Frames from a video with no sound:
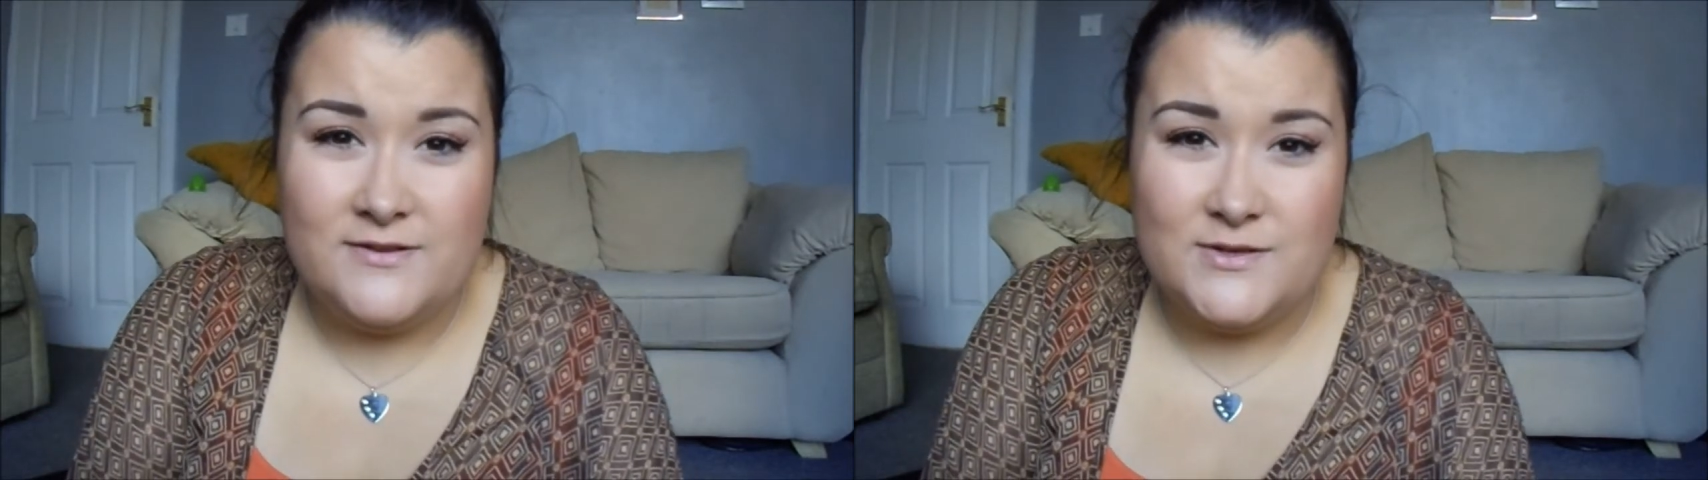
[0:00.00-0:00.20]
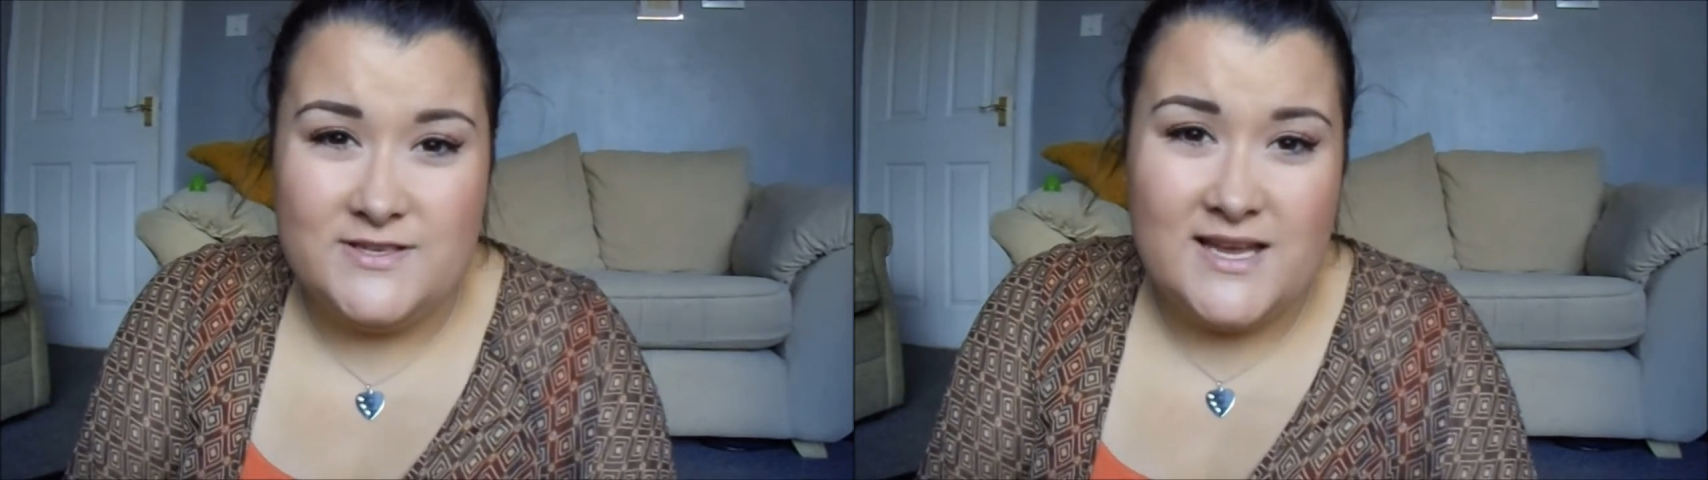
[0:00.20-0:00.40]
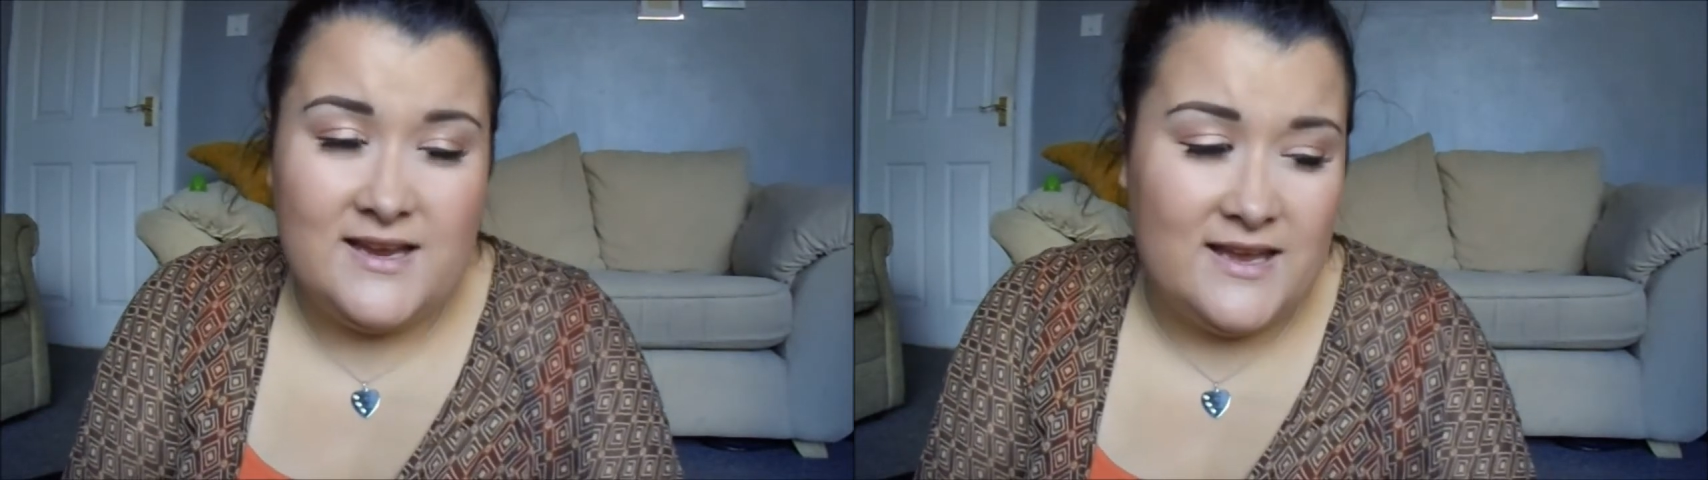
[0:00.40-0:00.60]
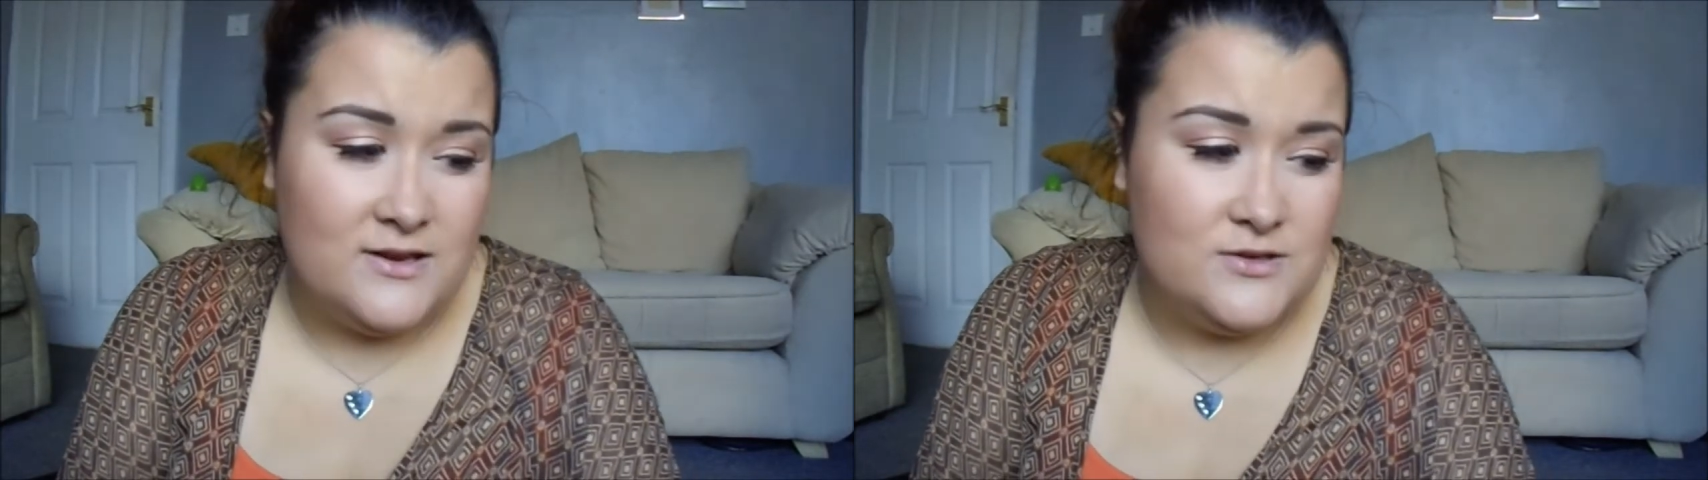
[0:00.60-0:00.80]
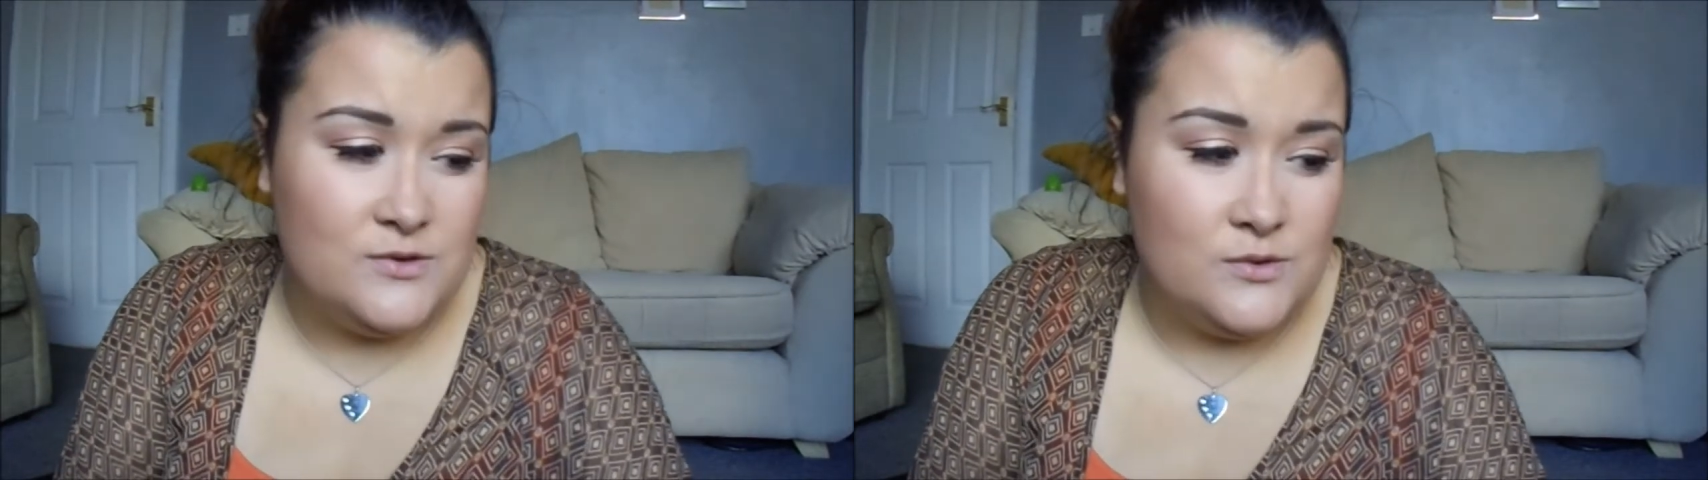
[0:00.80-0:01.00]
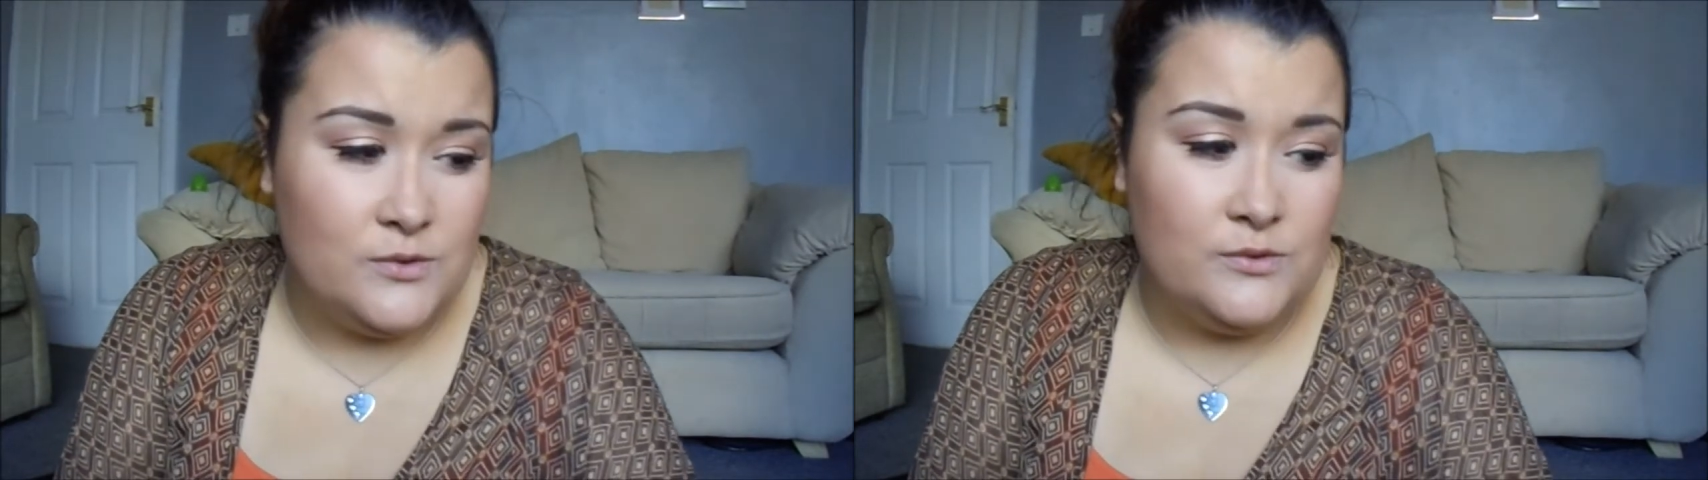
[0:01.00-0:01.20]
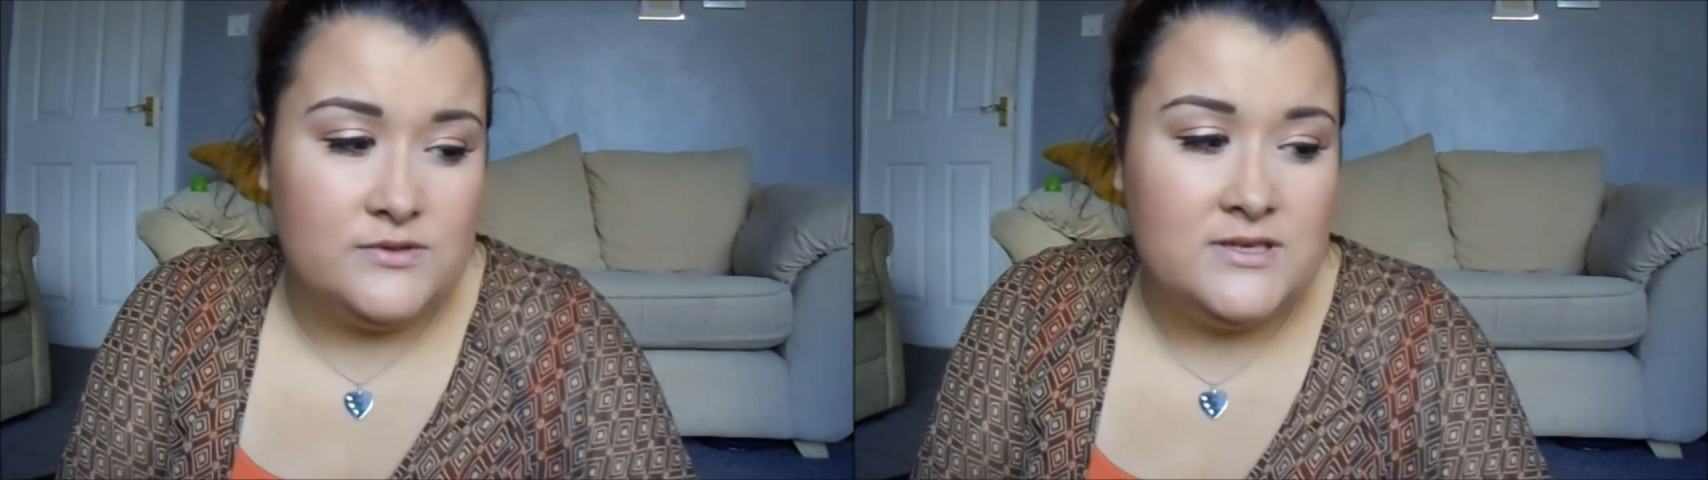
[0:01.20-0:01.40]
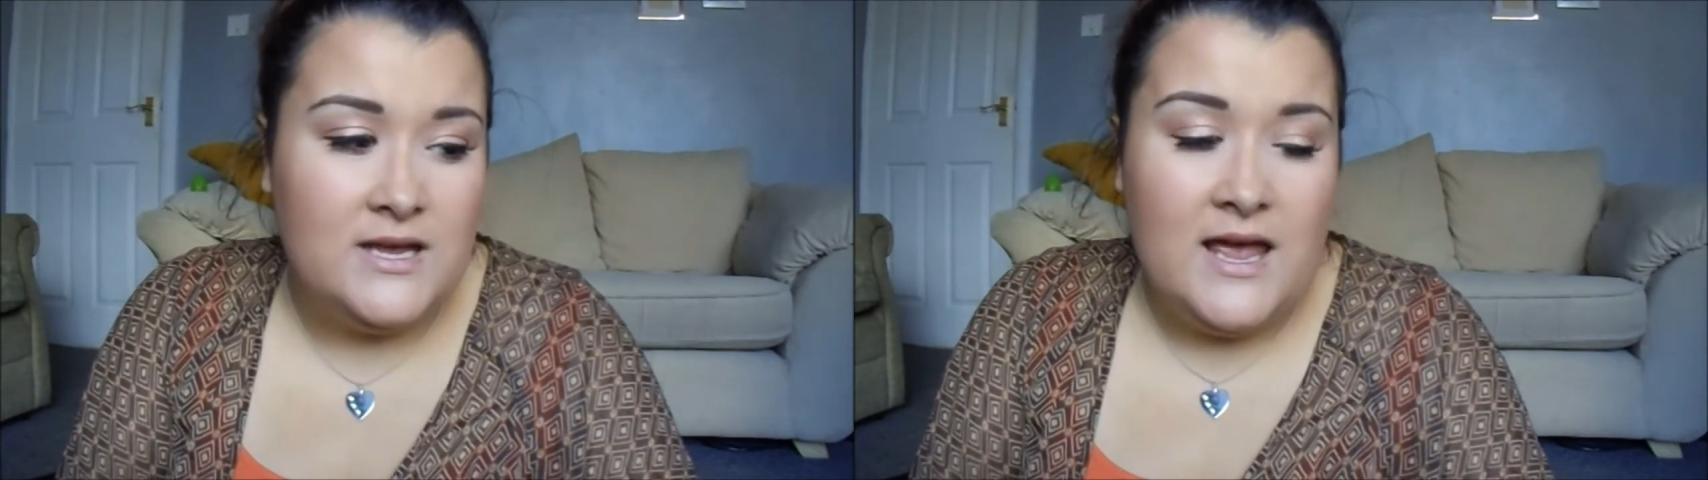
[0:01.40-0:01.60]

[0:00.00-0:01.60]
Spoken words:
so she can't get too cold,